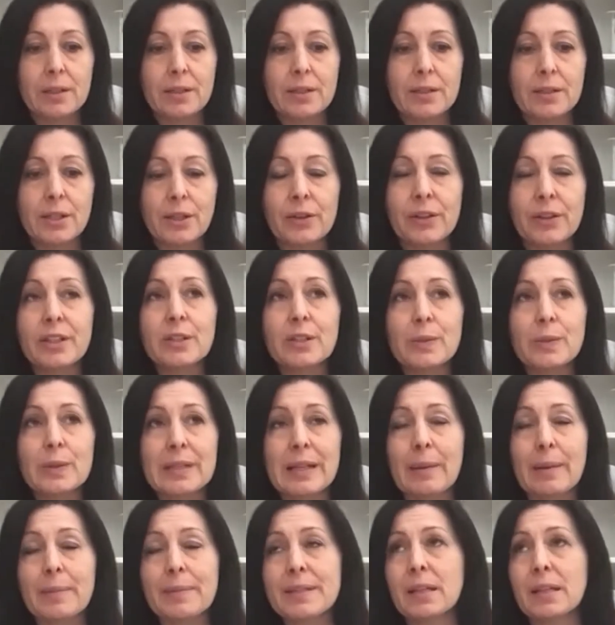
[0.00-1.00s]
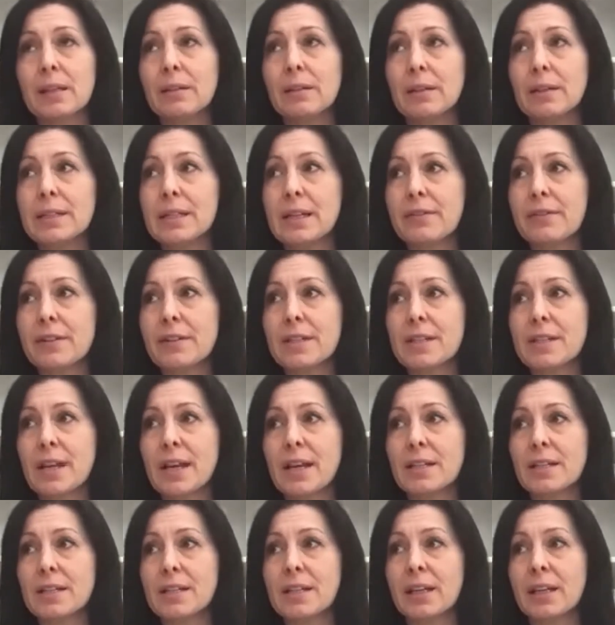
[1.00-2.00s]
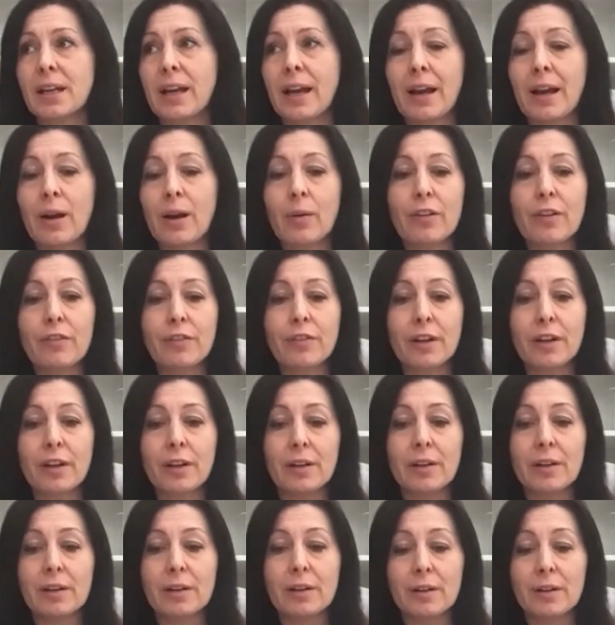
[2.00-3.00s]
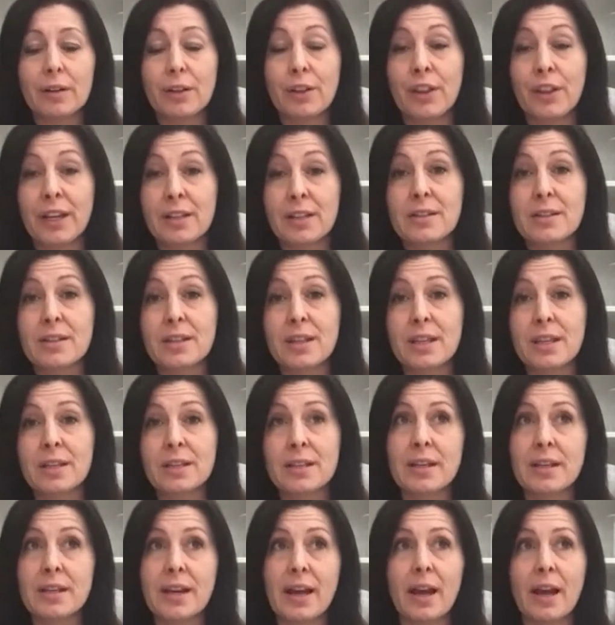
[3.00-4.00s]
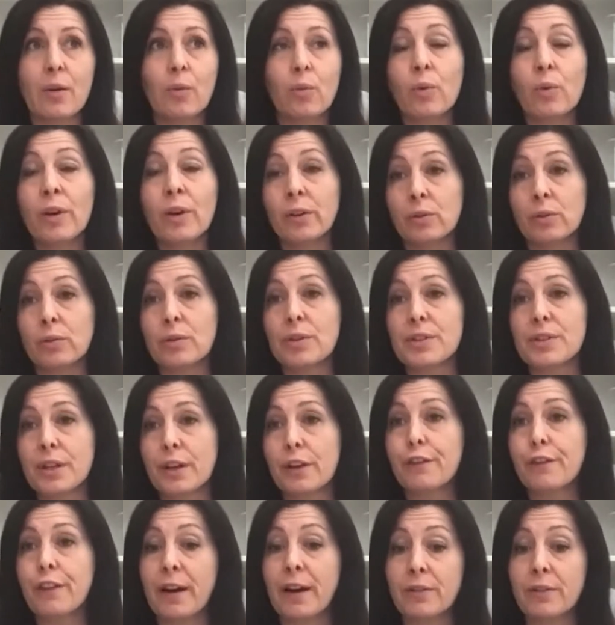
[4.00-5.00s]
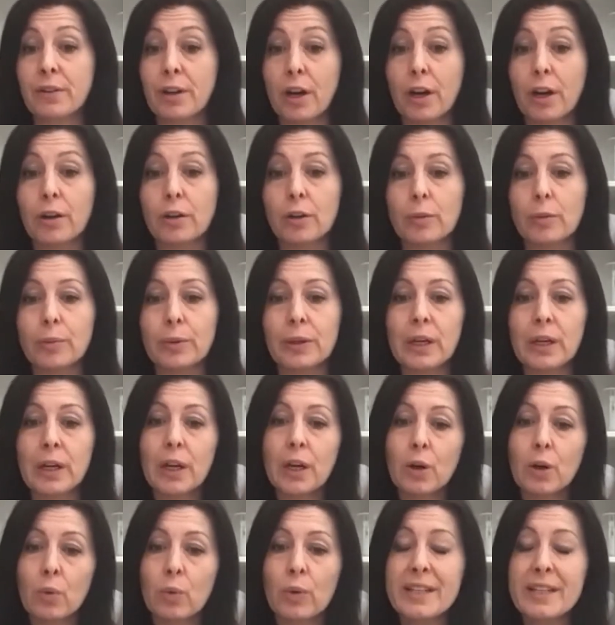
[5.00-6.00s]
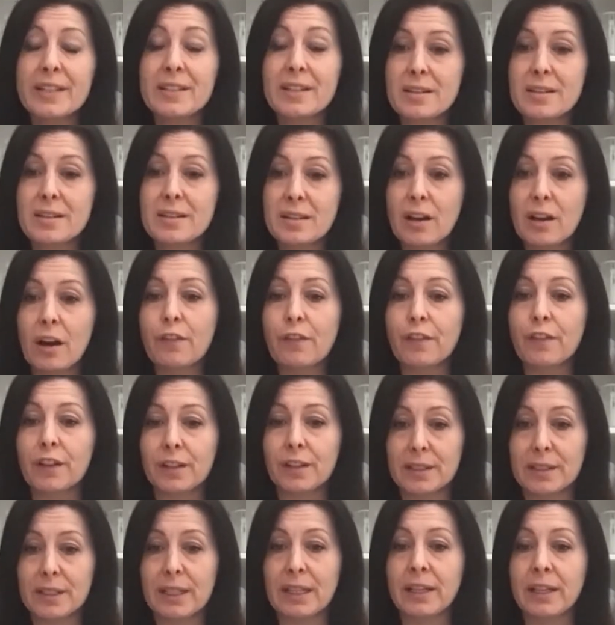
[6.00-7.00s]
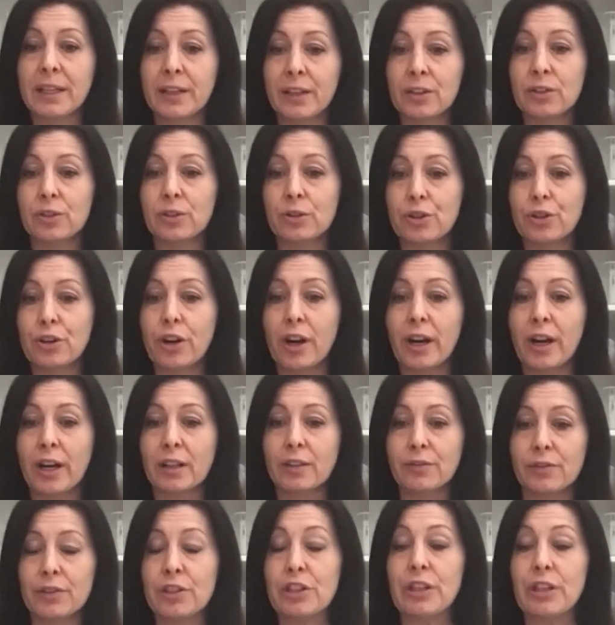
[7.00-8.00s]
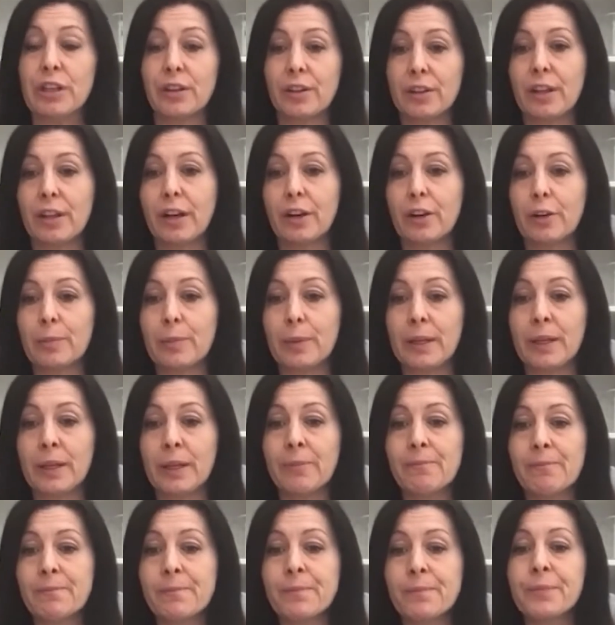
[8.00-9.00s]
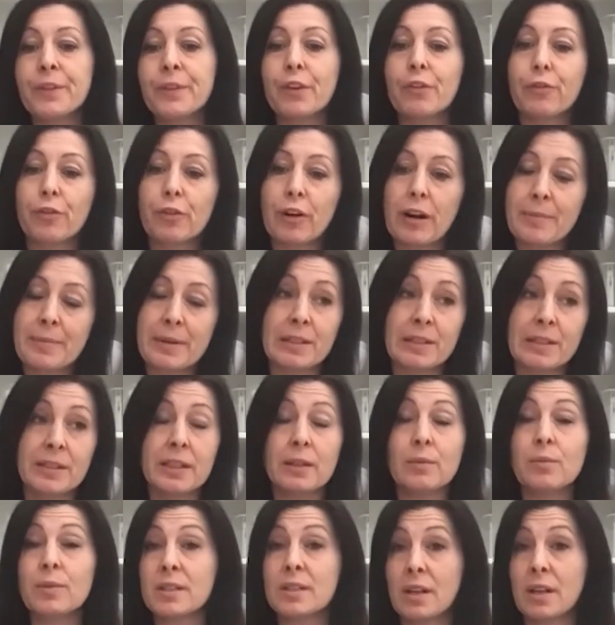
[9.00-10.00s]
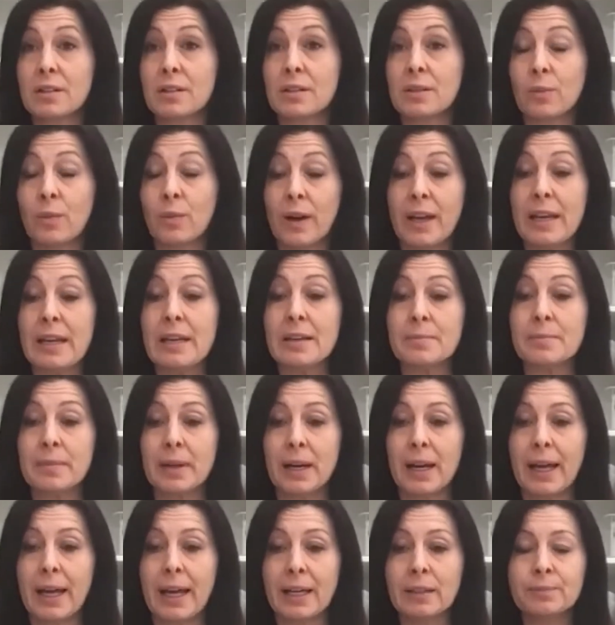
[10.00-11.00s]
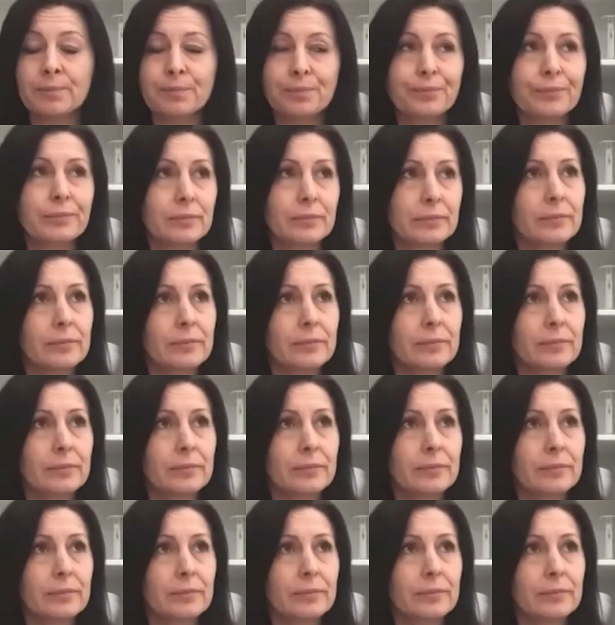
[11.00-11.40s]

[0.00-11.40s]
So this was absolutely devastating. However, thanks to the internet, we also found hope. We discovered a clinical trial for gene therapy for MLD was underway in Milan.